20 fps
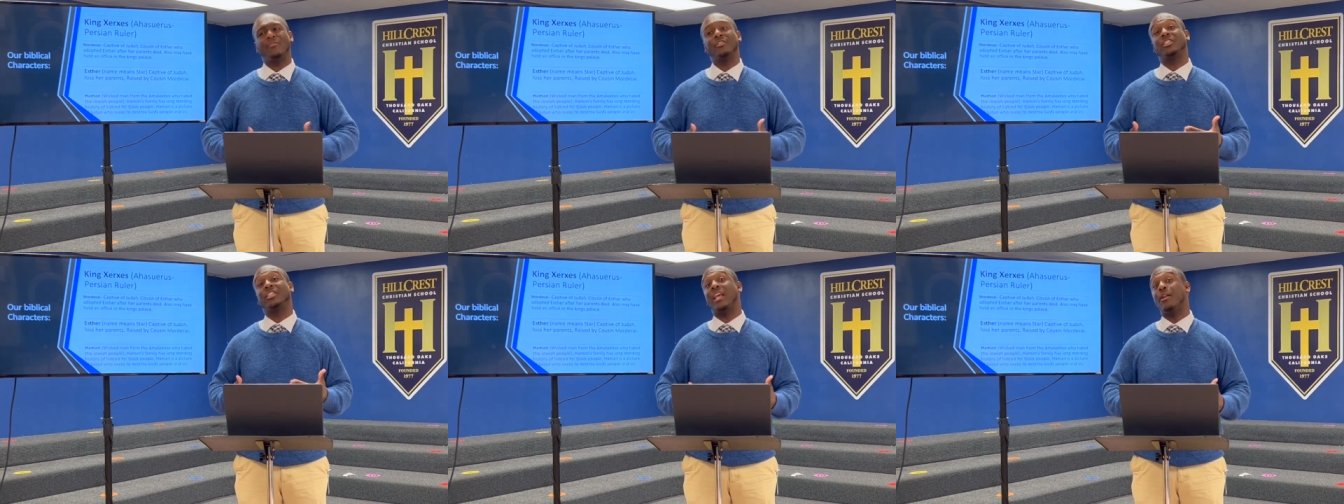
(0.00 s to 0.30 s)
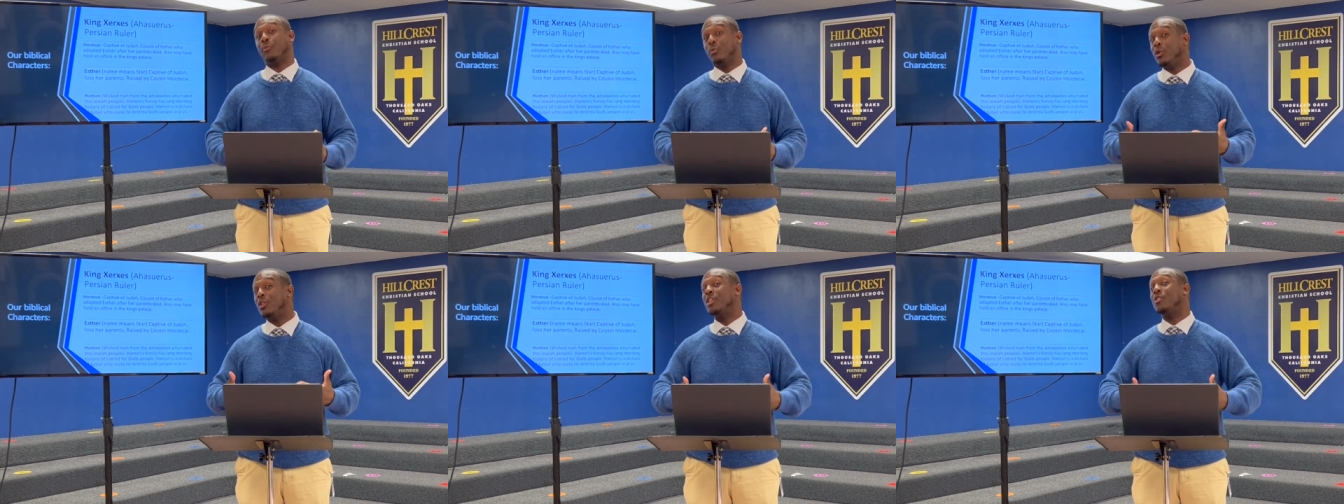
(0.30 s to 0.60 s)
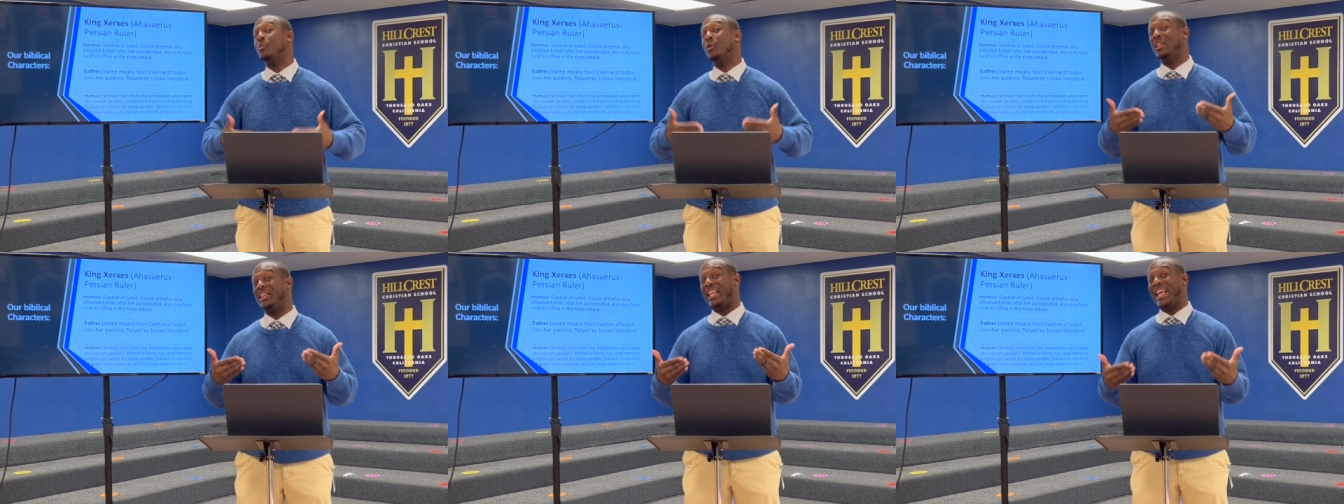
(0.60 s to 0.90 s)
us can really
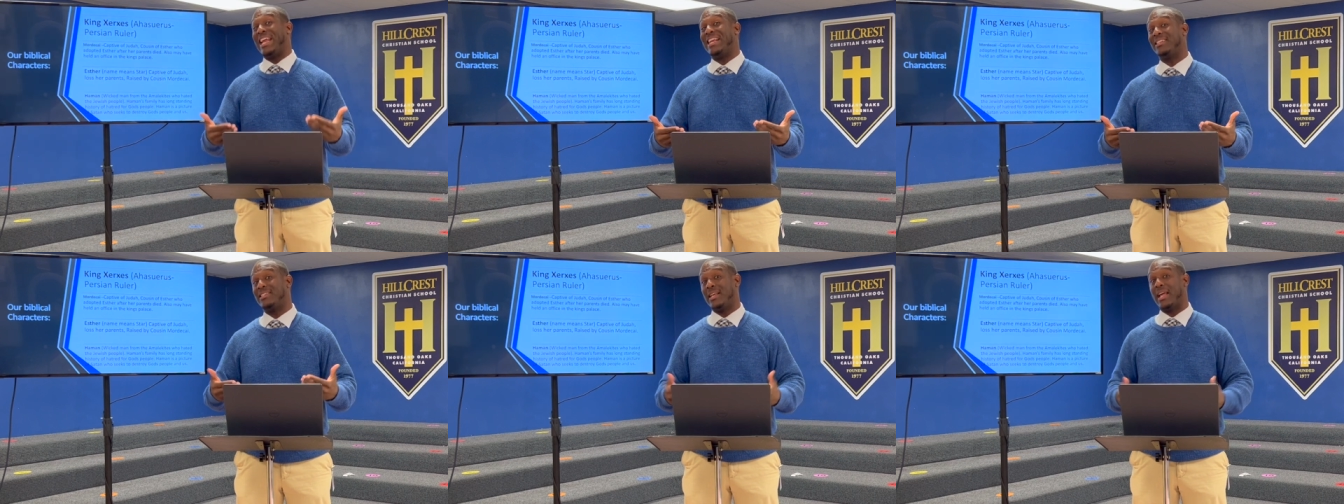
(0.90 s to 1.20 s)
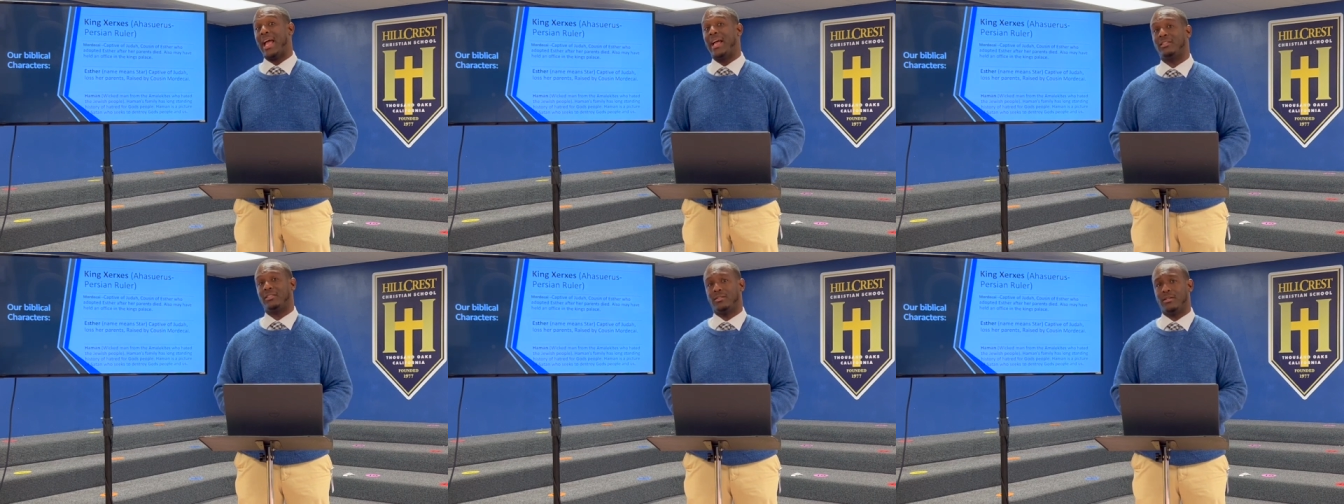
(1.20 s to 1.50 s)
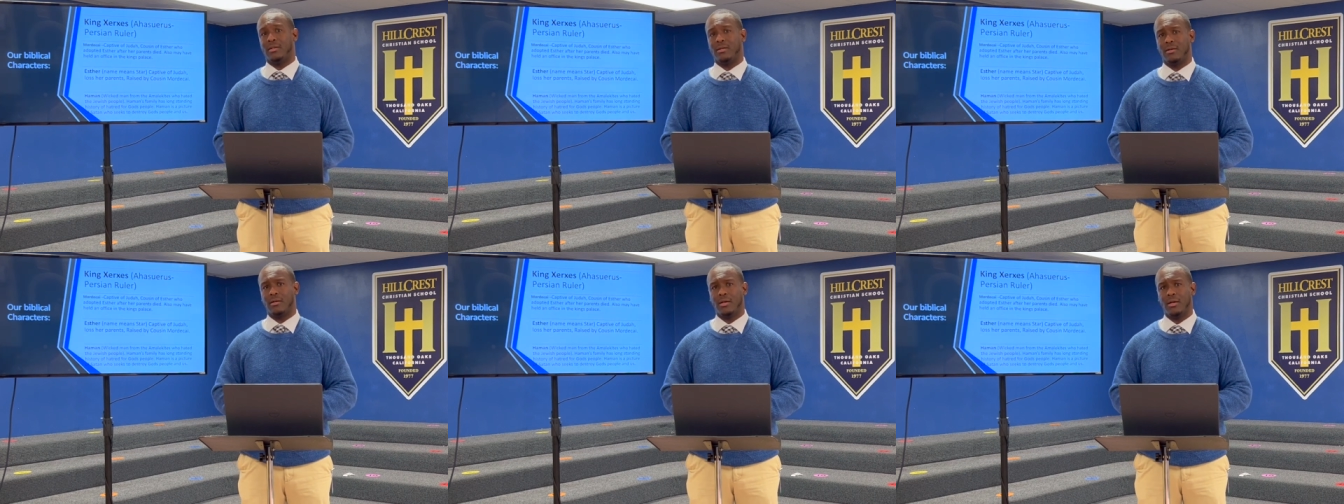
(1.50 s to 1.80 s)
relate to
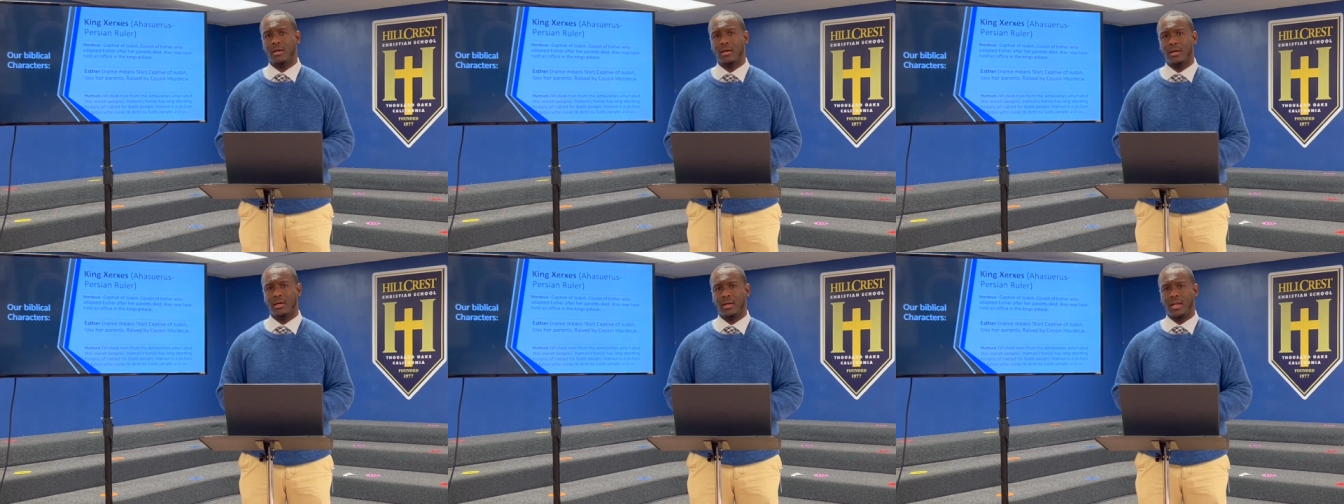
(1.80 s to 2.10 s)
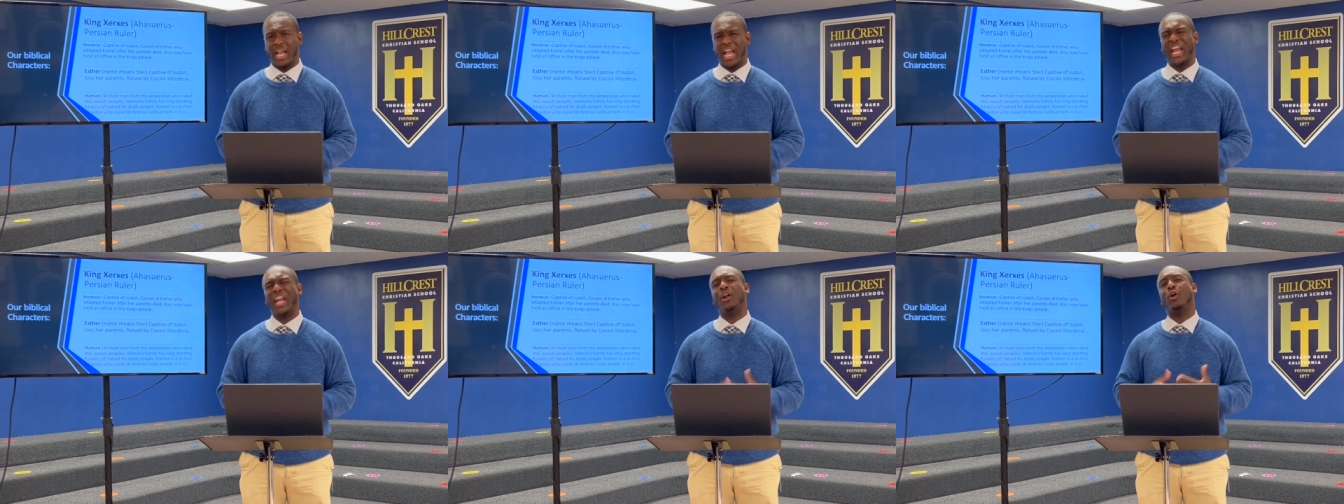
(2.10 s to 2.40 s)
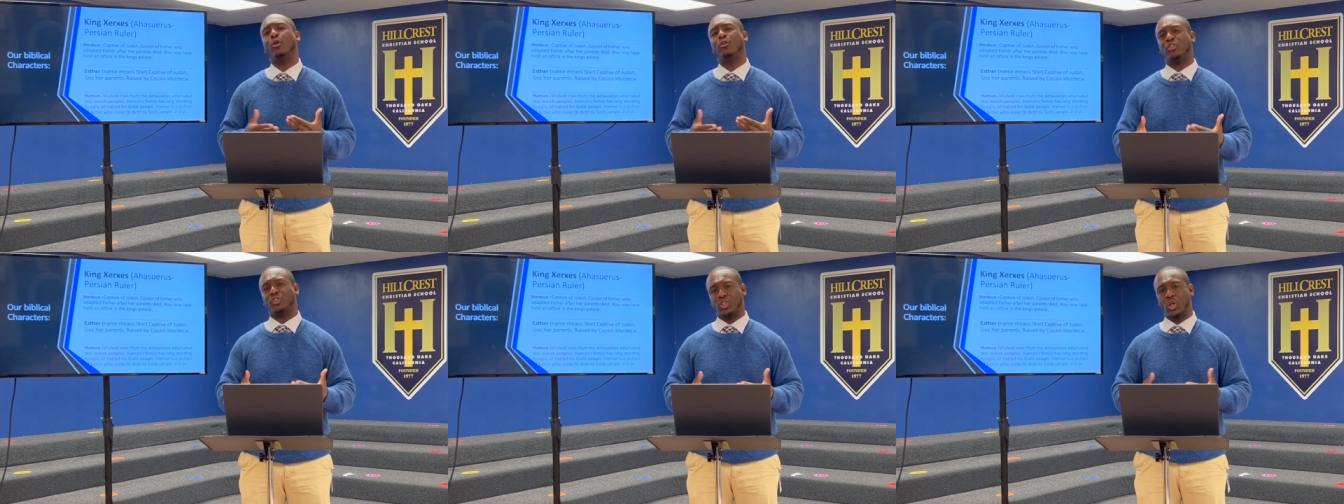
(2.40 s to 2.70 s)
Esther and
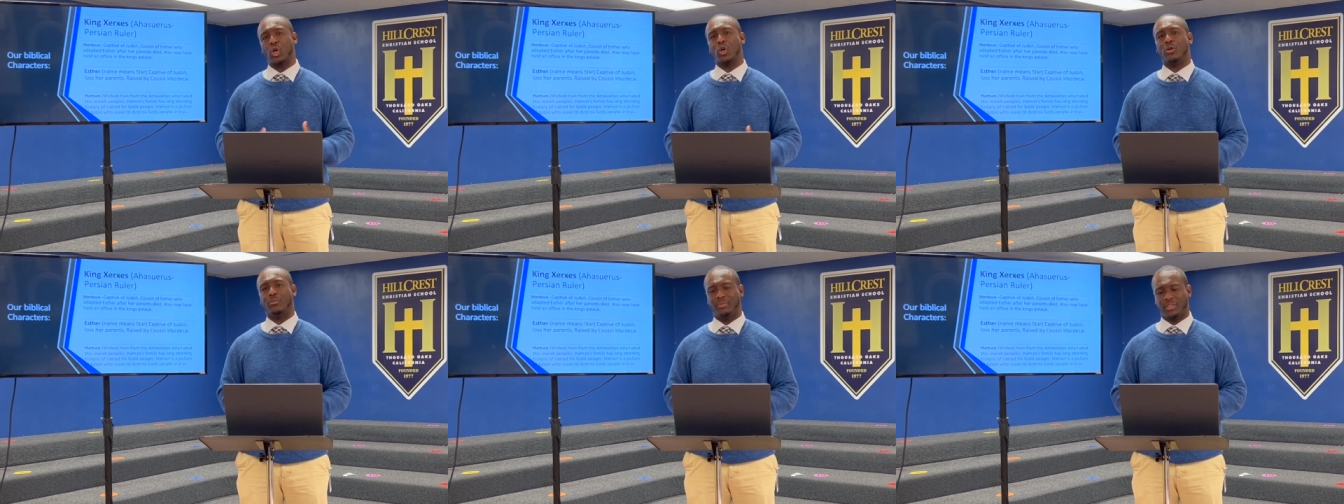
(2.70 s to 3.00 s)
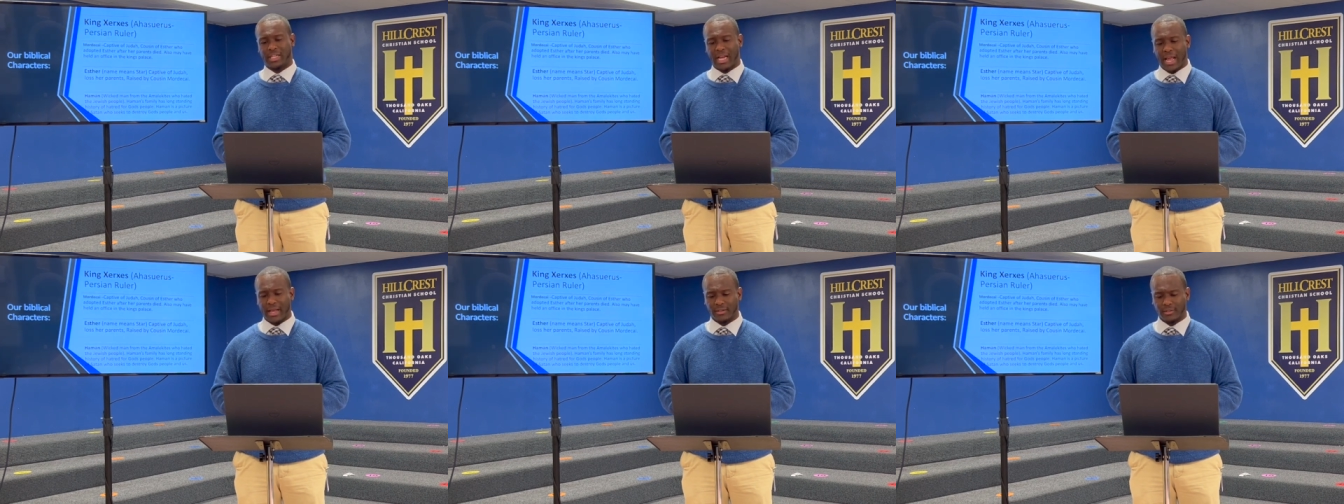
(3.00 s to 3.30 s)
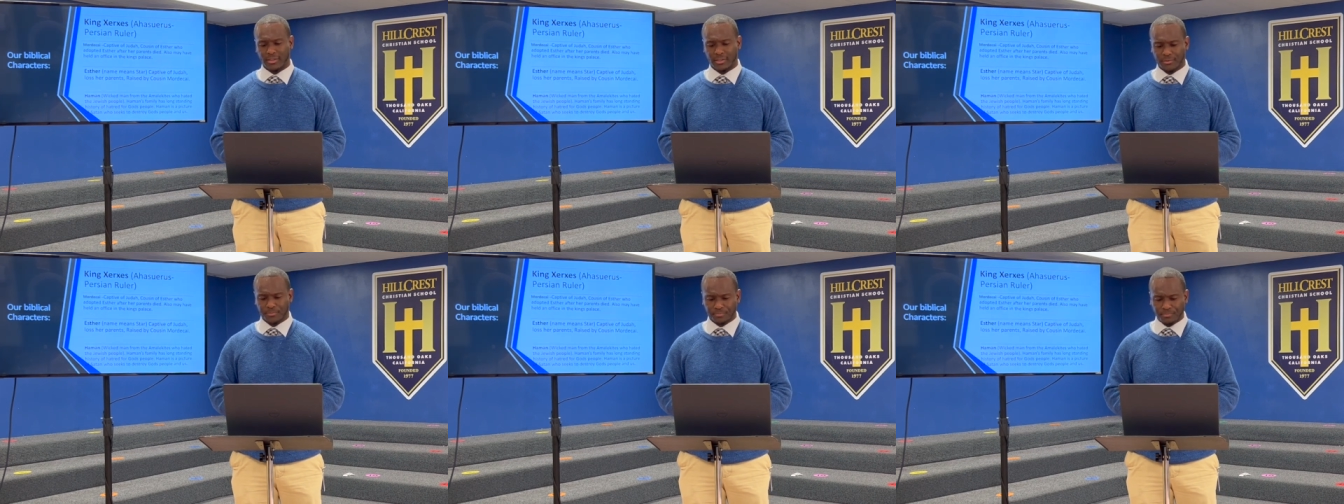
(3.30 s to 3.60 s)
her
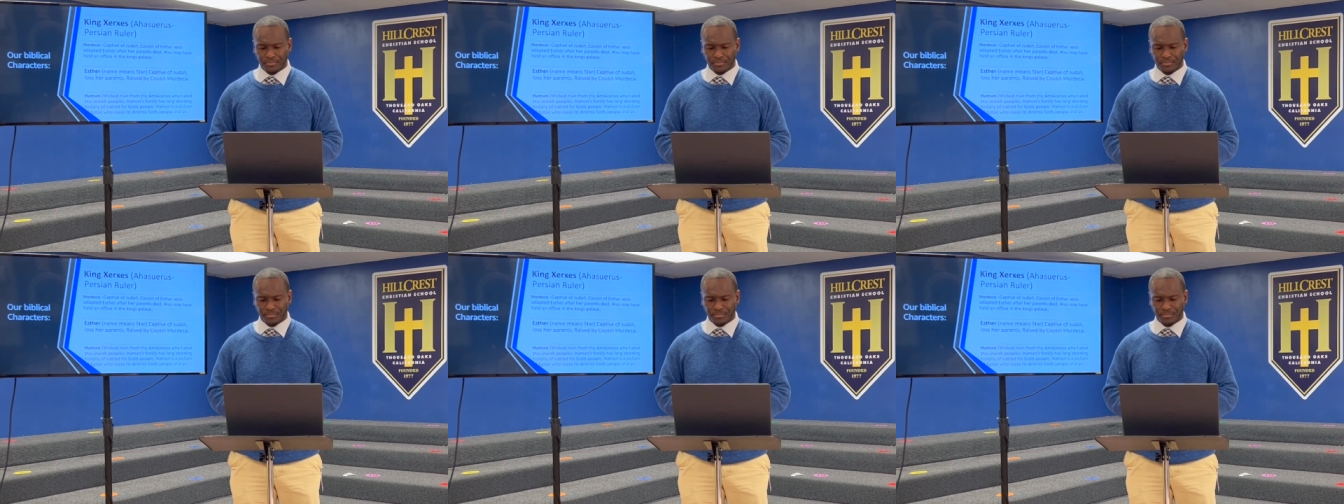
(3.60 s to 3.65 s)
circumstance.